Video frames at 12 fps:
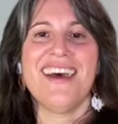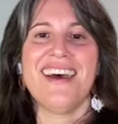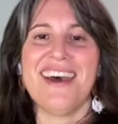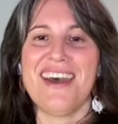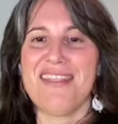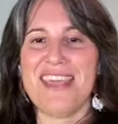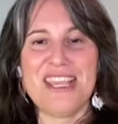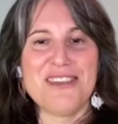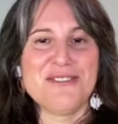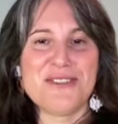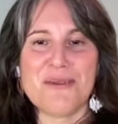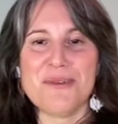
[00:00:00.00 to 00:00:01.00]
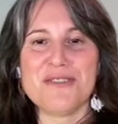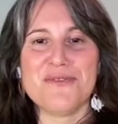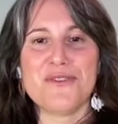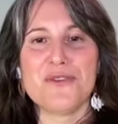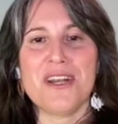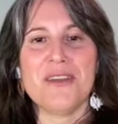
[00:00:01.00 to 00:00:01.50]
Uh, thank you so much for
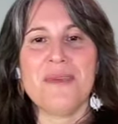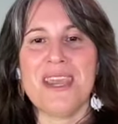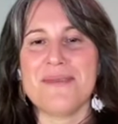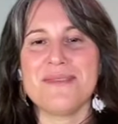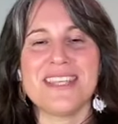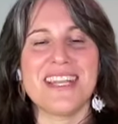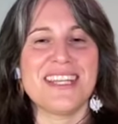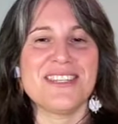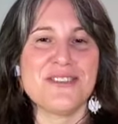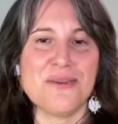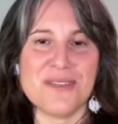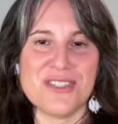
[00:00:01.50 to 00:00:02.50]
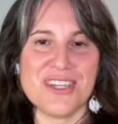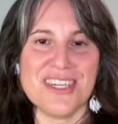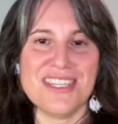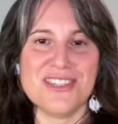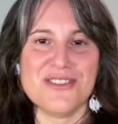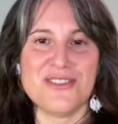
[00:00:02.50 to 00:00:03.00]
joining me. I'm sending so much
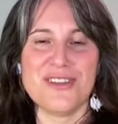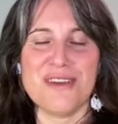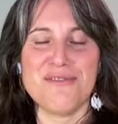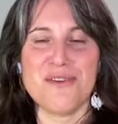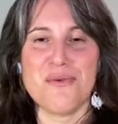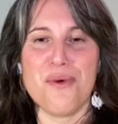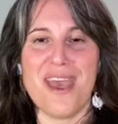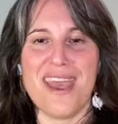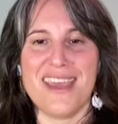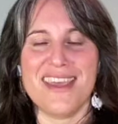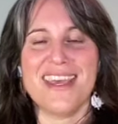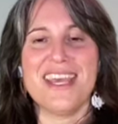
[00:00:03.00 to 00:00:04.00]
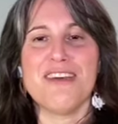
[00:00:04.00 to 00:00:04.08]
unconditional love your way.